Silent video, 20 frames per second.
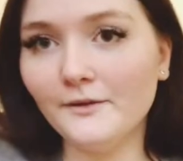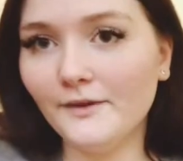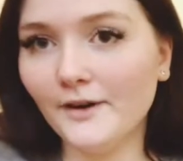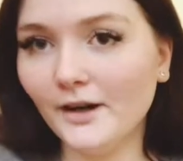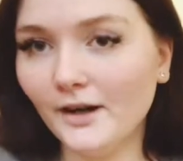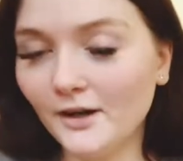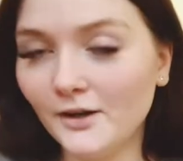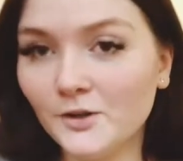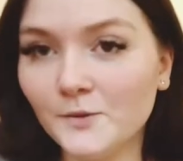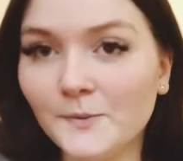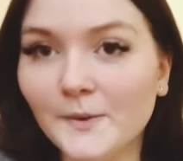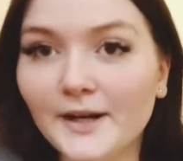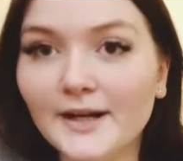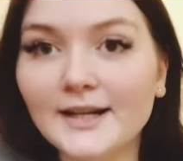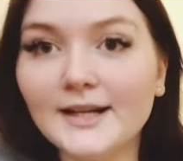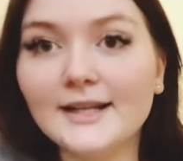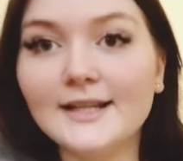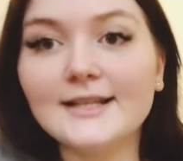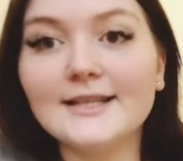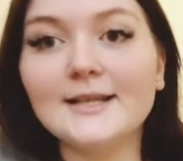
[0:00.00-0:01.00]
found out I was
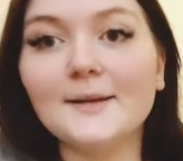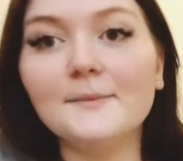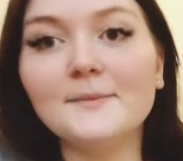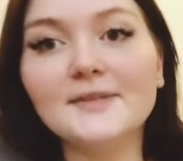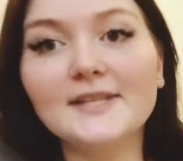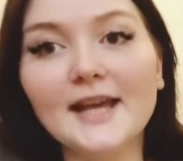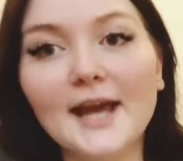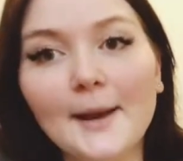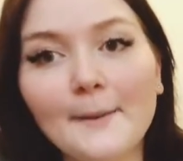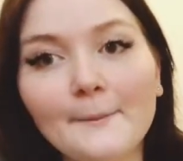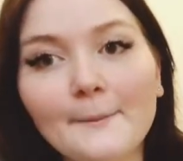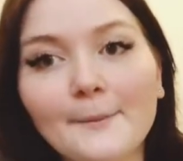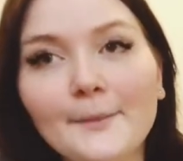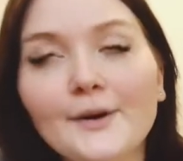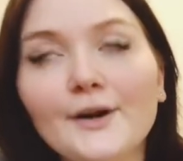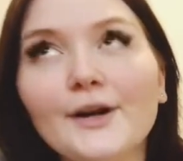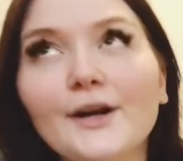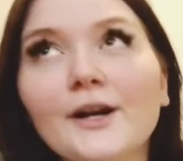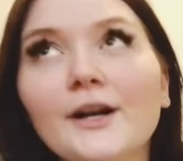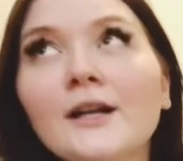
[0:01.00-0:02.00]
pregnant in
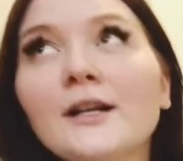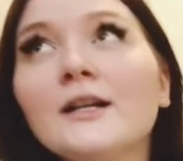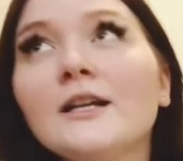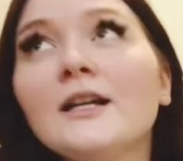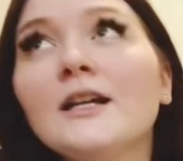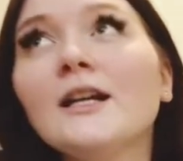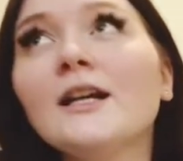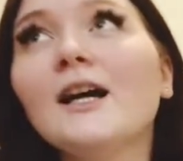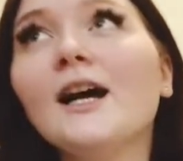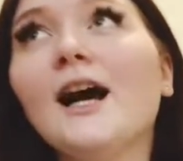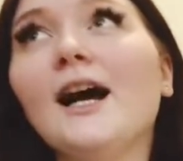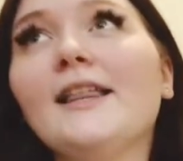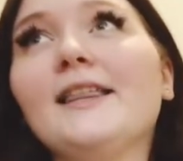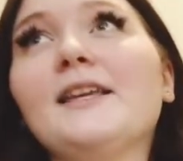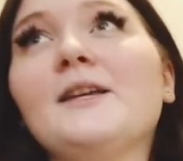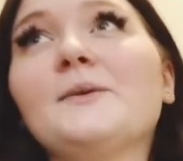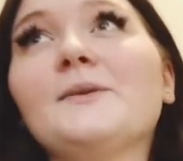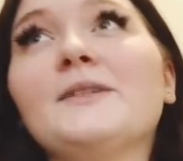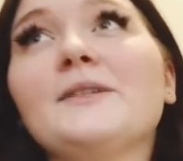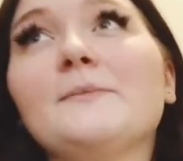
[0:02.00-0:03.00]
September. I
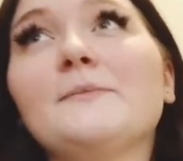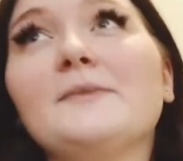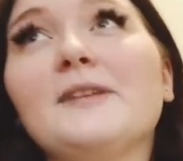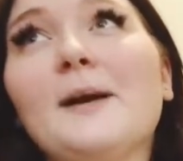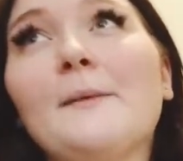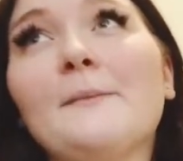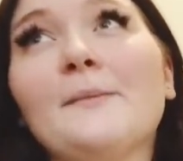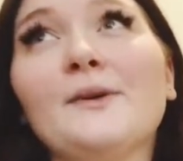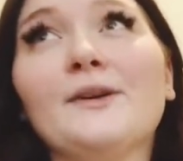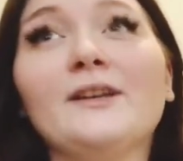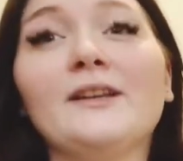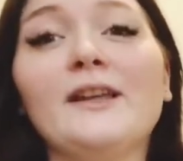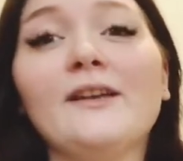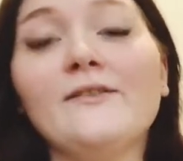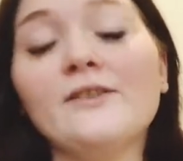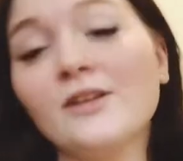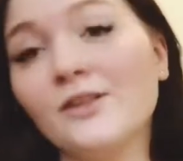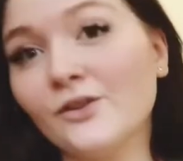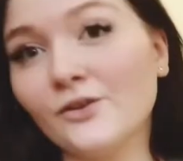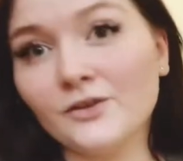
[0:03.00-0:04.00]
think it was September
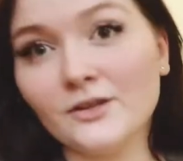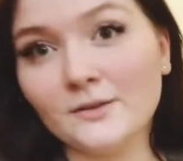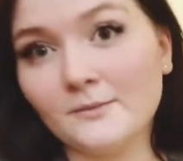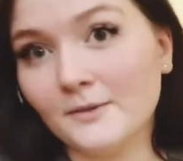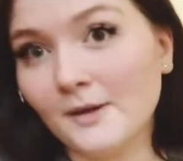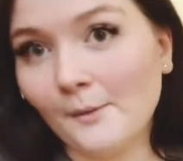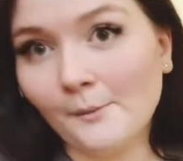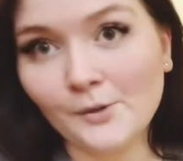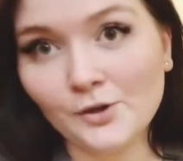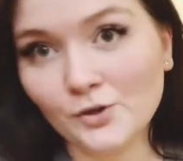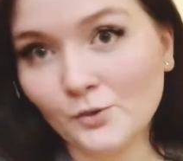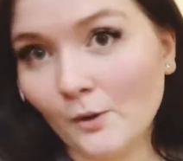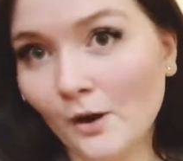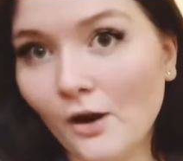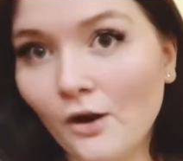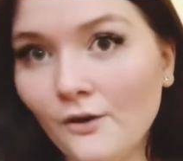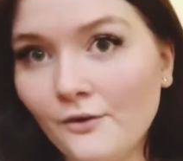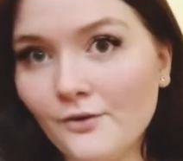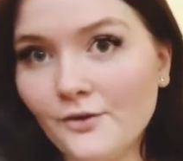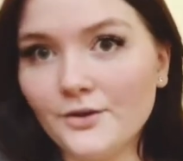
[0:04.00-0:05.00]
11th or September
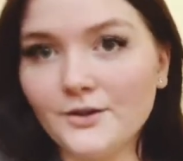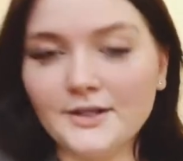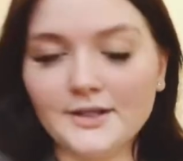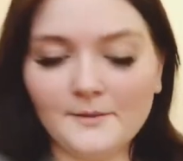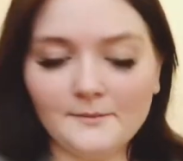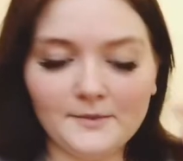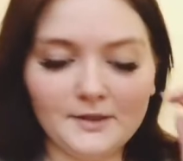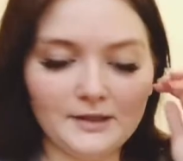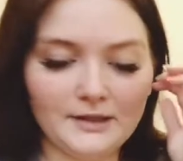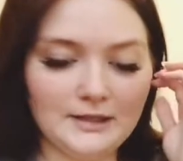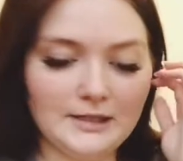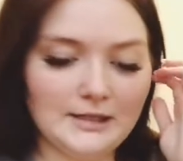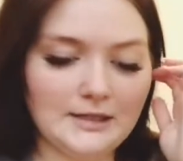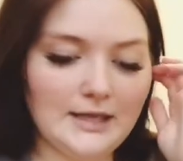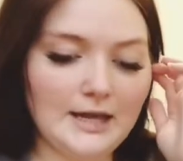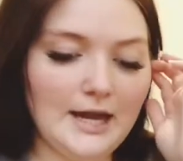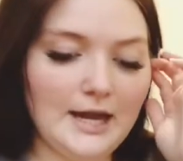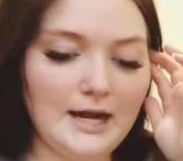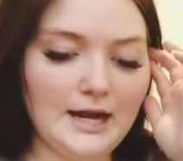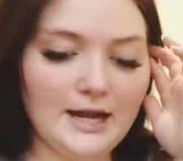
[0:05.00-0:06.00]
12th or something like
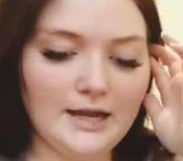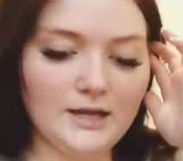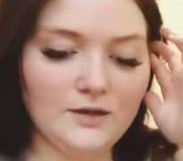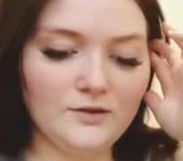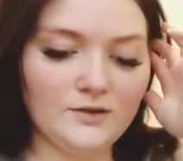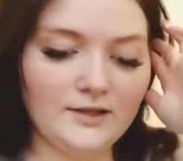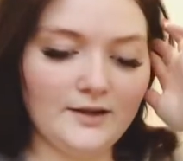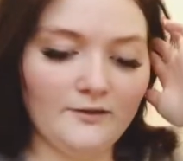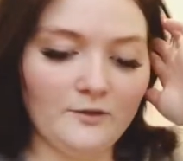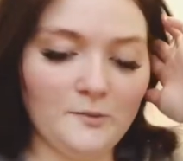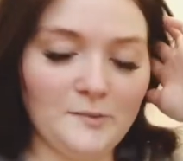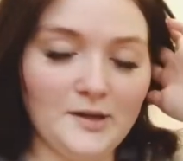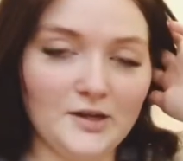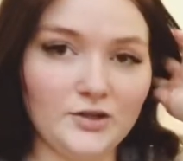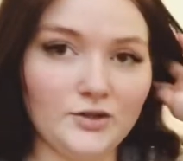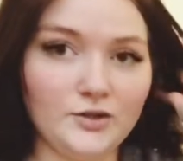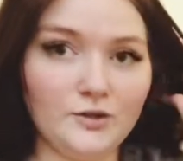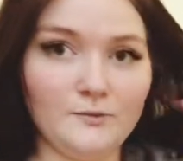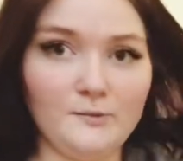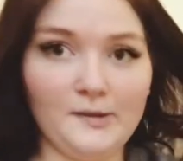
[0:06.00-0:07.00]
that. I used to have a
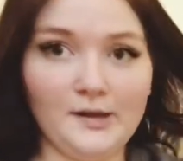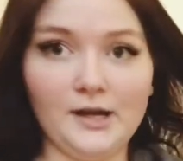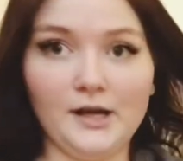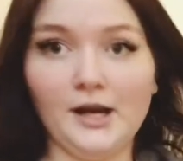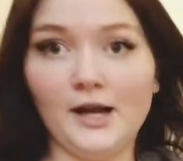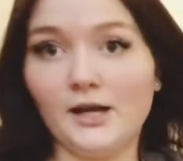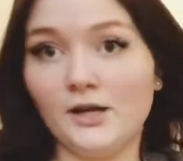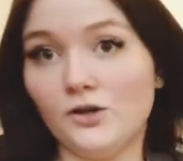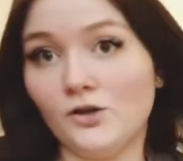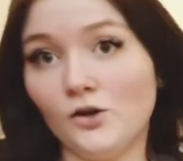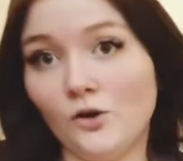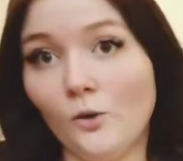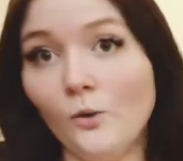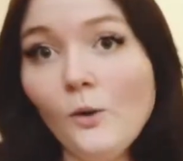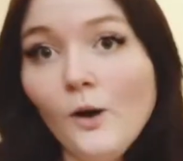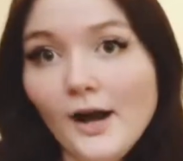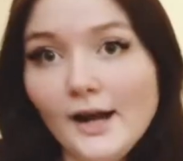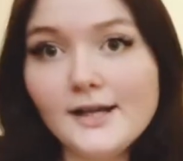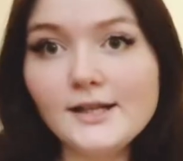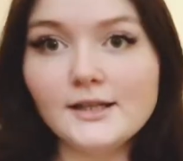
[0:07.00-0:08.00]
picture, but I
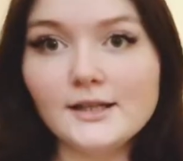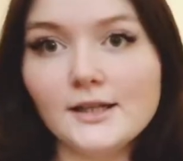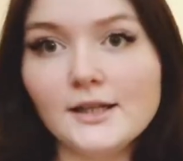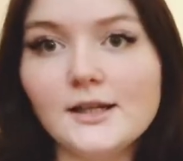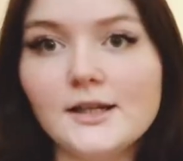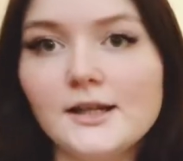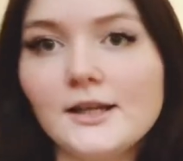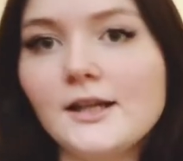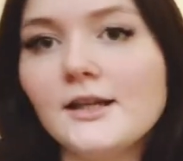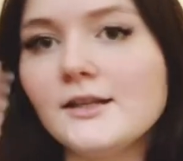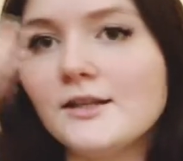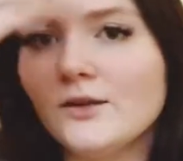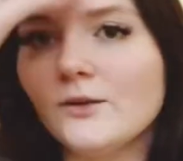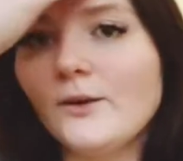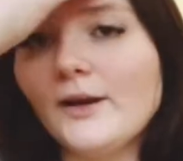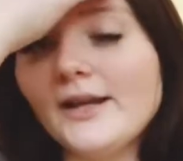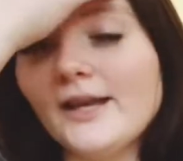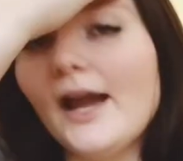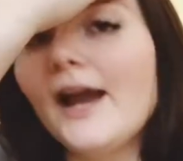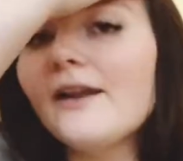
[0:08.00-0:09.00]
know I deleted it,
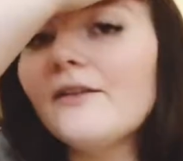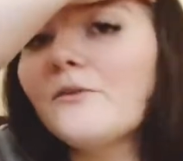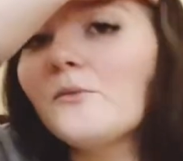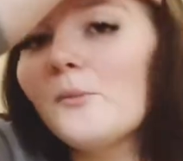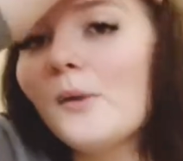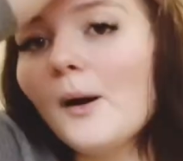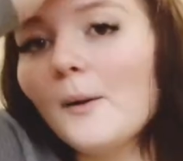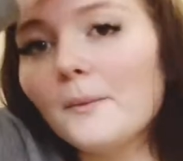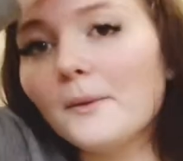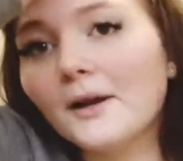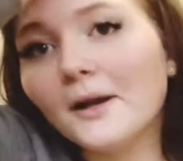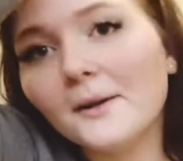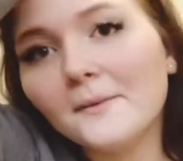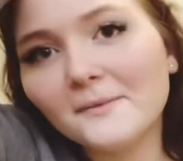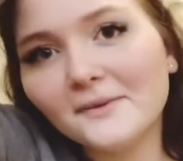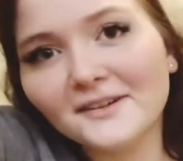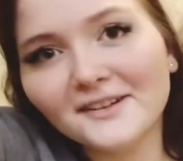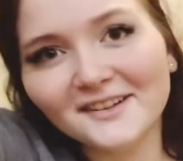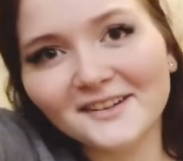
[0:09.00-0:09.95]
so I can't even pop it up.